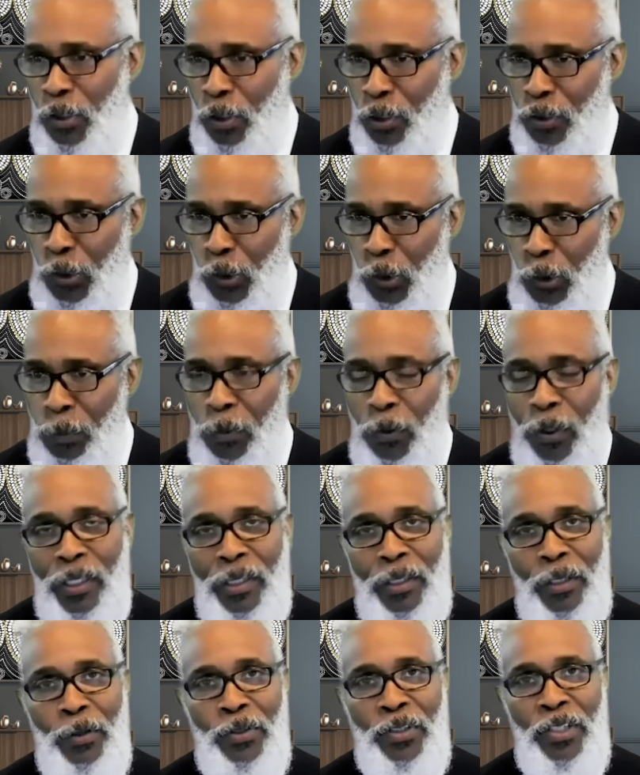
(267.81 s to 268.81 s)
or
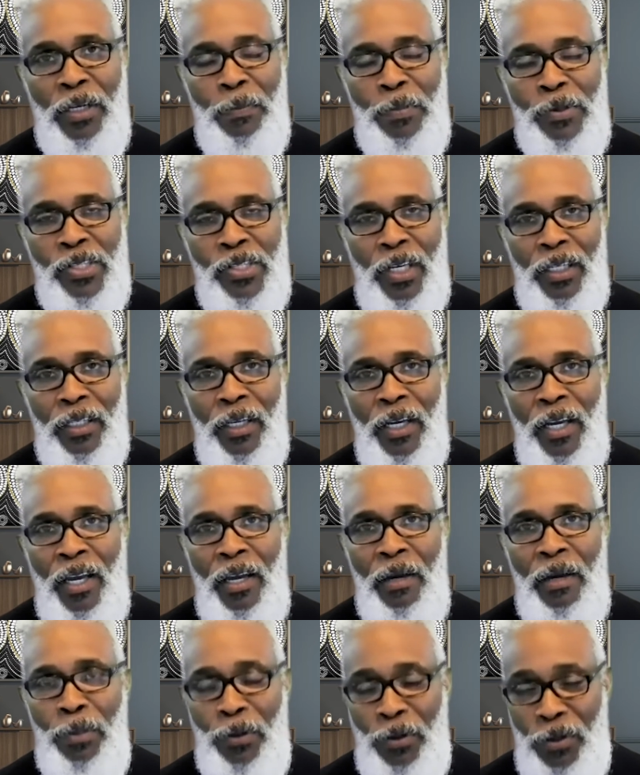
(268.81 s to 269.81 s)
2.13%
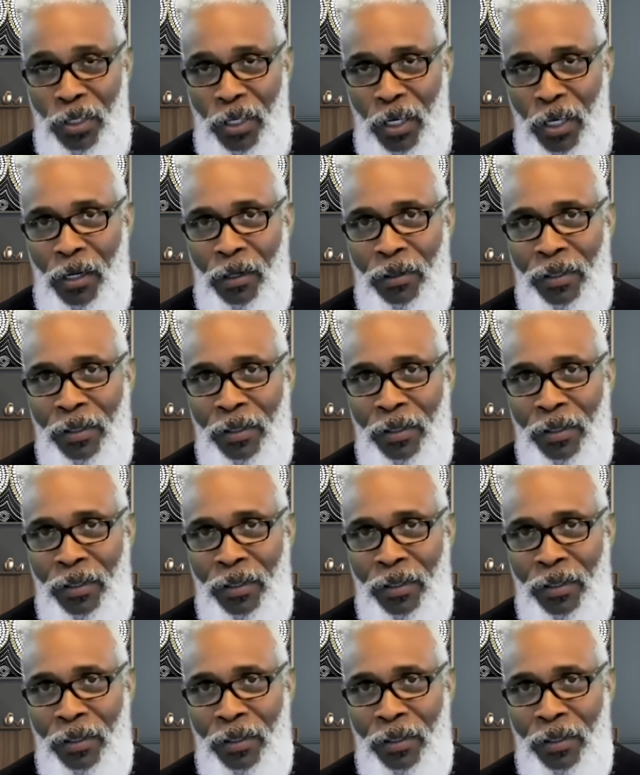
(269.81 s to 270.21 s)
per year.